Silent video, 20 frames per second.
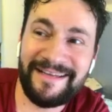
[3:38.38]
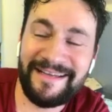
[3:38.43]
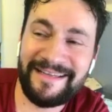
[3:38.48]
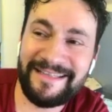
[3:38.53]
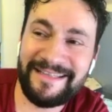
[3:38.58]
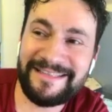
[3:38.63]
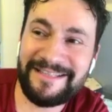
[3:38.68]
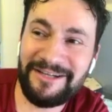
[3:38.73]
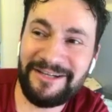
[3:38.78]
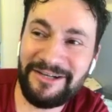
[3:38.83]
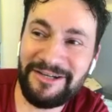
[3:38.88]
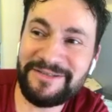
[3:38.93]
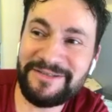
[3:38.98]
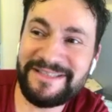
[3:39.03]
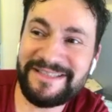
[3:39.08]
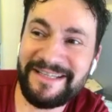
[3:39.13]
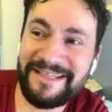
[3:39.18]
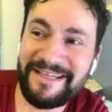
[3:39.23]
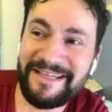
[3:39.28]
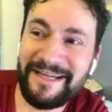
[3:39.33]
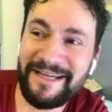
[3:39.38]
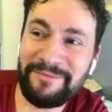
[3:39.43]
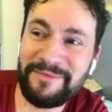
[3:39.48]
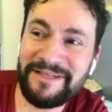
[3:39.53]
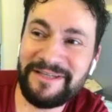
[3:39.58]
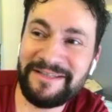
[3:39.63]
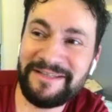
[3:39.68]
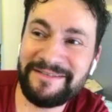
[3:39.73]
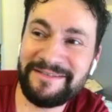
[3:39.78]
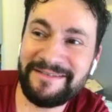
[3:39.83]
It's hard to say. I
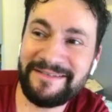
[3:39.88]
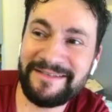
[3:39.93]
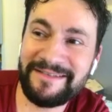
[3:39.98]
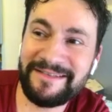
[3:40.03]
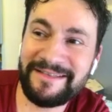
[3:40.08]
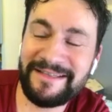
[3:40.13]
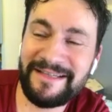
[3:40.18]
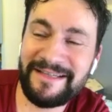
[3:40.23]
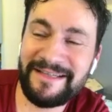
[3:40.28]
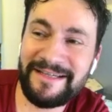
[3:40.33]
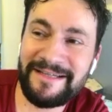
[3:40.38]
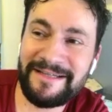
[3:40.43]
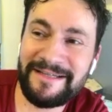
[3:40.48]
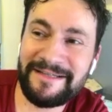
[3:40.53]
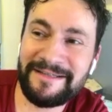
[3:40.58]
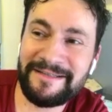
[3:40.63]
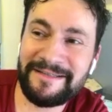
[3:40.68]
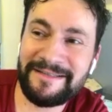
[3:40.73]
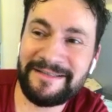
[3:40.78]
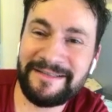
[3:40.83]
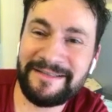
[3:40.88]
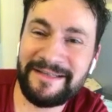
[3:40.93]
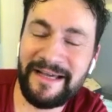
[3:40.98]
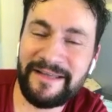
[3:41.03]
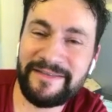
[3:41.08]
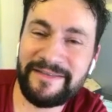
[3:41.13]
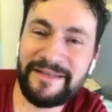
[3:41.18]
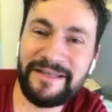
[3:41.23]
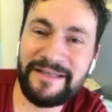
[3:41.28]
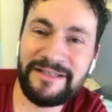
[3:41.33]
mean, I
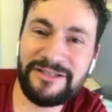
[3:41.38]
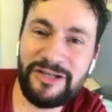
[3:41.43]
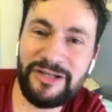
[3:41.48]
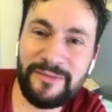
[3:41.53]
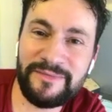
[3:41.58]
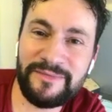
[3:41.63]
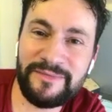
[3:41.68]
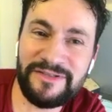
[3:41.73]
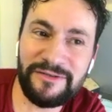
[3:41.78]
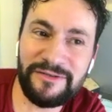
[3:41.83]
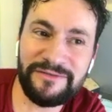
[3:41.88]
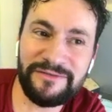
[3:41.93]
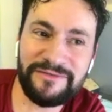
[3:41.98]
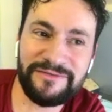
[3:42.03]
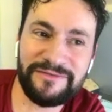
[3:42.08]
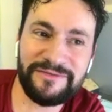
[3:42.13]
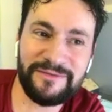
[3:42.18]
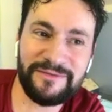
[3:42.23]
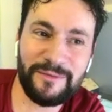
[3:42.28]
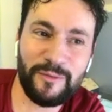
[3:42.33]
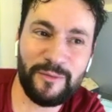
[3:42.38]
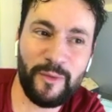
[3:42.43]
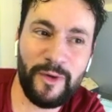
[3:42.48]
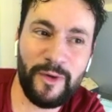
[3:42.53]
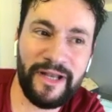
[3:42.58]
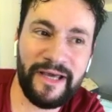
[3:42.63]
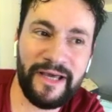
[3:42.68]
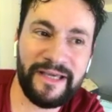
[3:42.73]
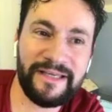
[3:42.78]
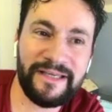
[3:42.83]
think in terms of
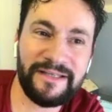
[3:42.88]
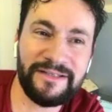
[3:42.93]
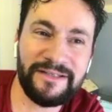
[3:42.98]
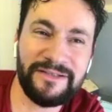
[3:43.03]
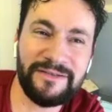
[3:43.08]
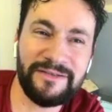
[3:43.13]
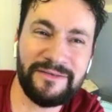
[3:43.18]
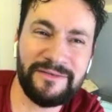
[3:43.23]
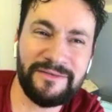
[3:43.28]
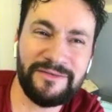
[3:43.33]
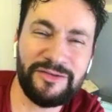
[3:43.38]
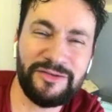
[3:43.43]
what I can